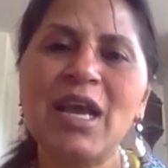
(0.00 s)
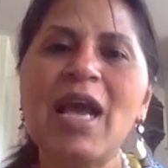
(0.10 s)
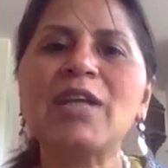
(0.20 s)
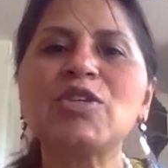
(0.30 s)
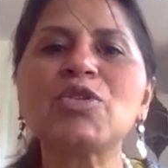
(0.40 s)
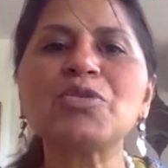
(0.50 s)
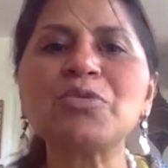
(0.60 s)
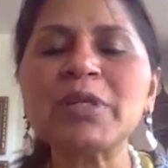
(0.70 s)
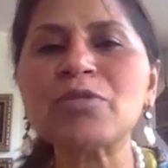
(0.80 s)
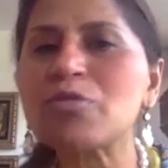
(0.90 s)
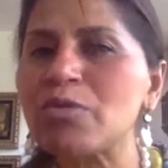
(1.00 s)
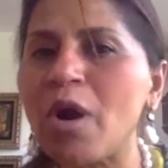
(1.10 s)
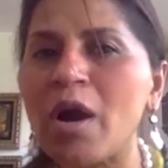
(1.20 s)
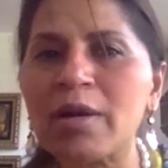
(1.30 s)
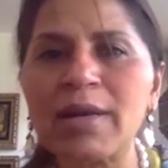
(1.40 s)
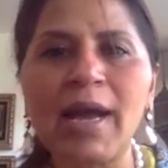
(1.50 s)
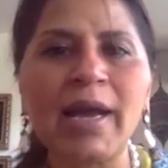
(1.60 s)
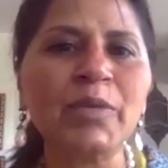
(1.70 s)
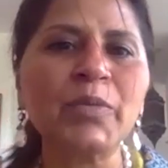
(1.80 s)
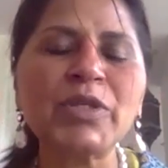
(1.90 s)
and to do it through
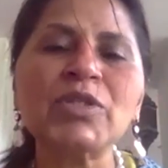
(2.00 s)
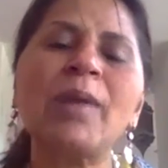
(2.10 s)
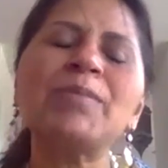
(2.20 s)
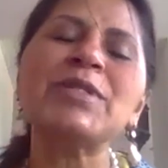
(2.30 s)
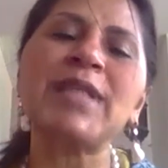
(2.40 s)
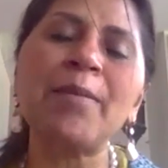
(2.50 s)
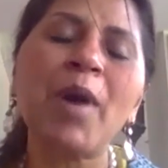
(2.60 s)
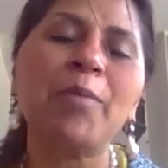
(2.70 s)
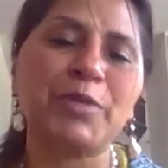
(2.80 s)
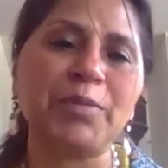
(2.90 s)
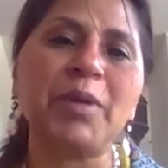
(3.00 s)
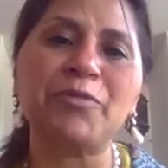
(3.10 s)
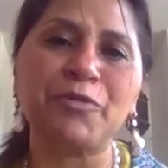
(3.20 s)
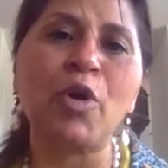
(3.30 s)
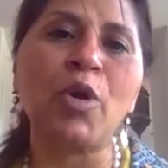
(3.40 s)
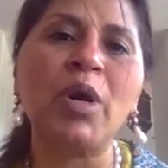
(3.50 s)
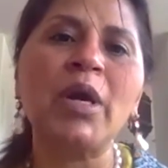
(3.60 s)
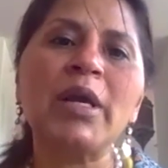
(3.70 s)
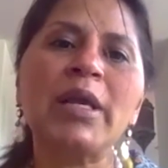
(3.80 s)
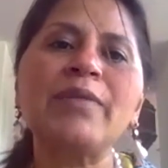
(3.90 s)
online, which is sub-optimum for
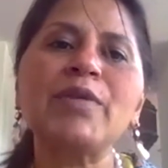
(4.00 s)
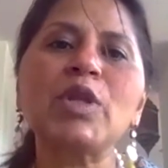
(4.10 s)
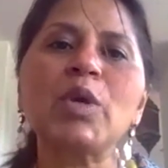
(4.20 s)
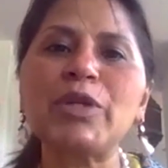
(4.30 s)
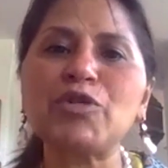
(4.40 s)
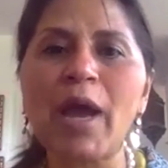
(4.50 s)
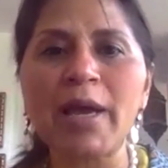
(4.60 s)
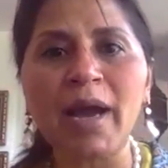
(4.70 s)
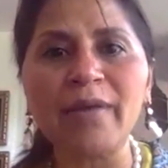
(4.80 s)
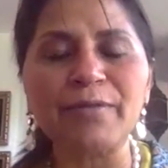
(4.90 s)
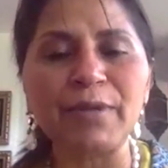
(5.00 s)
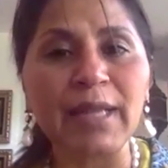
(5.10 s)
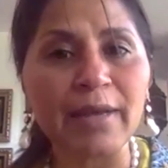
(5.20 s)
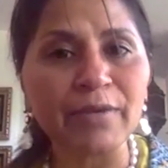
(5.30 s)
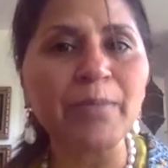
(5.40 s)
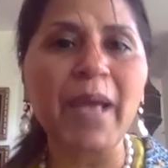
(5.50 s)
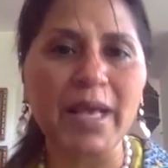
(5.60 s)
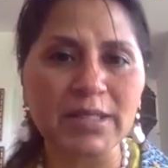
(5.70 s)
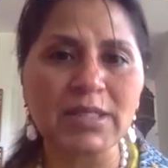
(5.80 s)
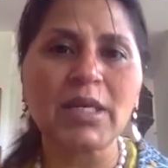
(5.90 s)
even though we try our level
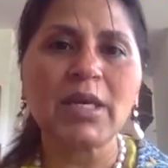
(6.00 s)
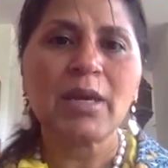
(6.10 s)
best,